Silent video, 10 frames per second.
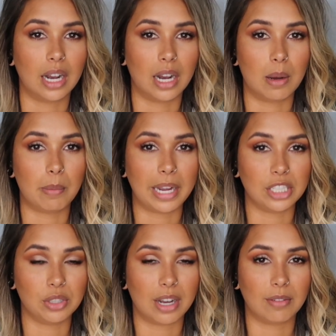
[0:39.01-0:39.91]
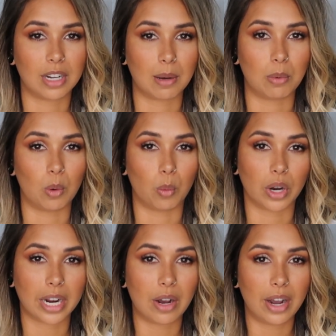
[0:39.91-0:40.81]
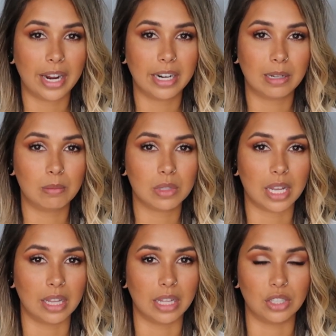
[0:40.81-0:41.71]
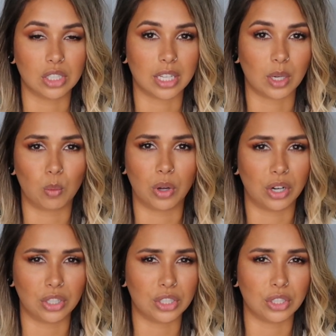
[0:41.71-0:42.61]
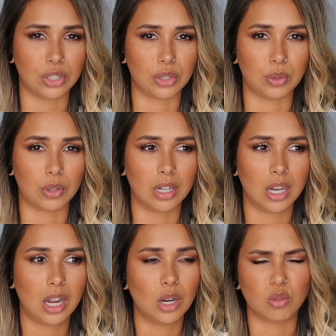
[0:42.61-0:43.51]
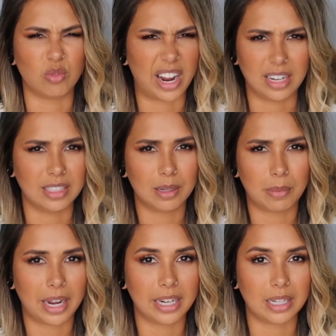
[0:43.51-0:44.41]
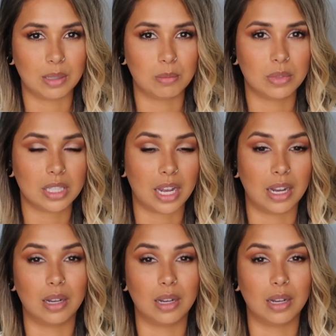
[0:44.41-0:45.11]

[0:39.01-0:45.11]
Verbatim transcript: I do have a couple workout items and then just like one or two random items.